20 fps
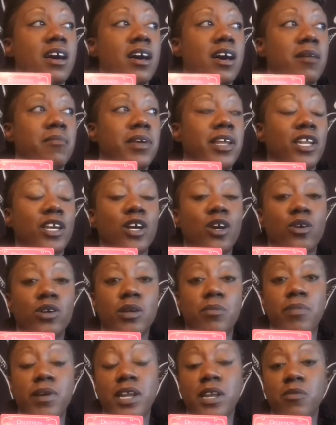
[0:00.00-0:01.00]
in a
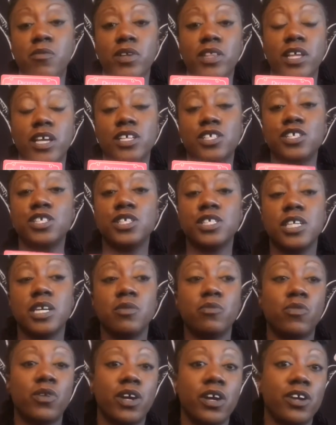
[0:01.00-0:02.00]
codependent relationship
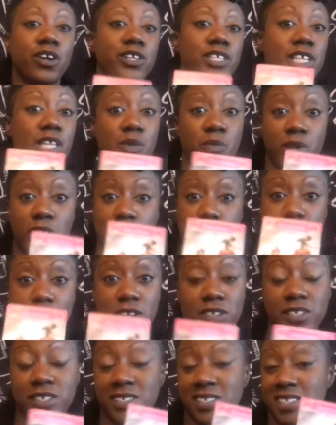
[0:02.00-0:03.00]
where you're dealing with a
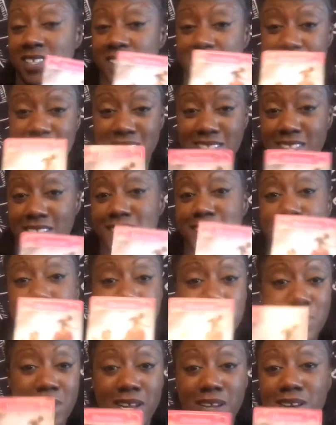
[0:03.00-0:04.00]
narcissist, because this is
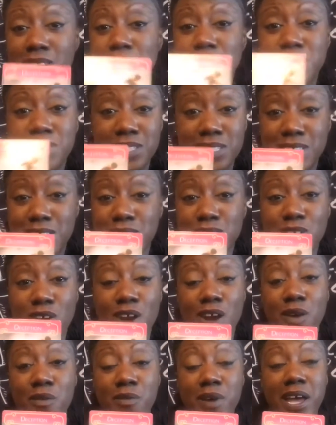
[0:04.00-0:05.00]
my narcissist
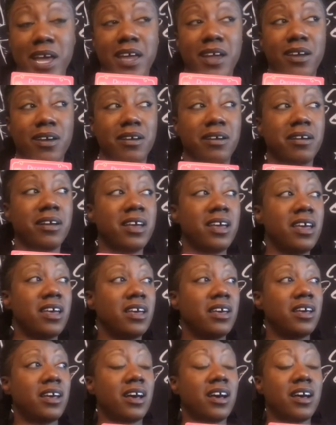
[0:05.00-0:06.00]
card right here.
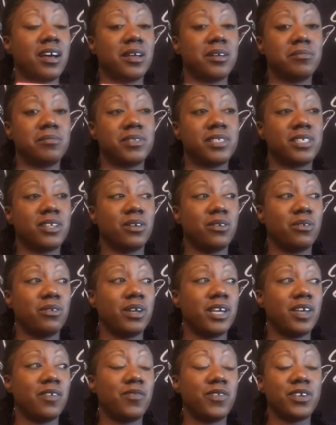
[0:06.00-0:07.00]
So
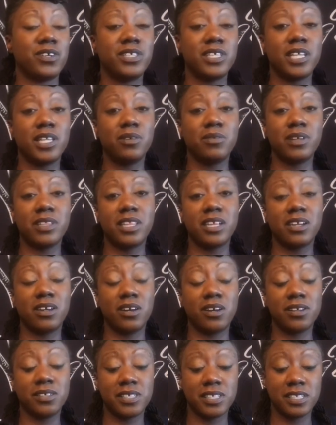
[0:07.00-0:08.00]
if you're dealing with a
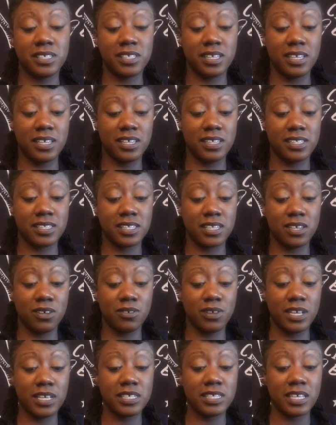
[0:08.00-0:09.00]
narcissist, you
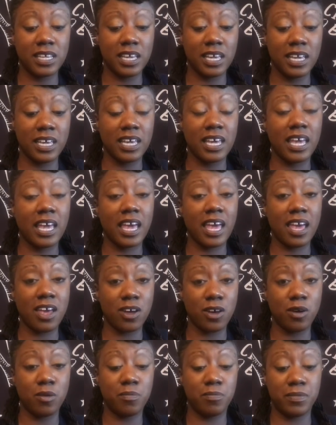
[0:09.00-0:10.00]
need to get
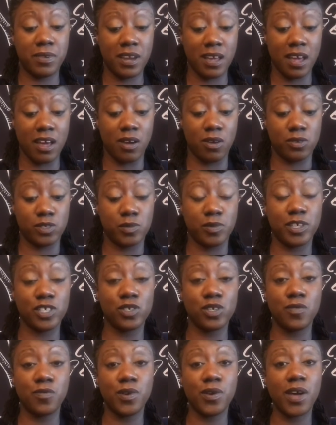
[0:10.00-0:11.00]
help now.
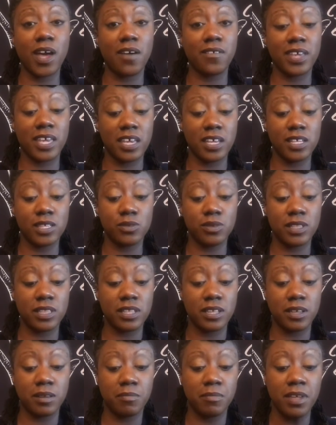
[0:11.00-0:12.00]
Especially if you have kids with
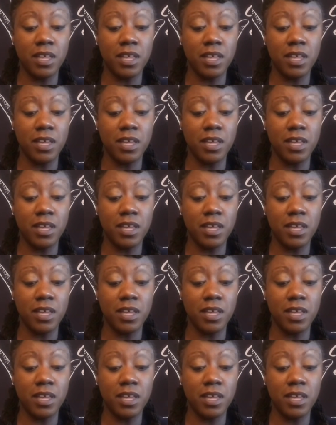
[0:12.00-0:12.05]
them,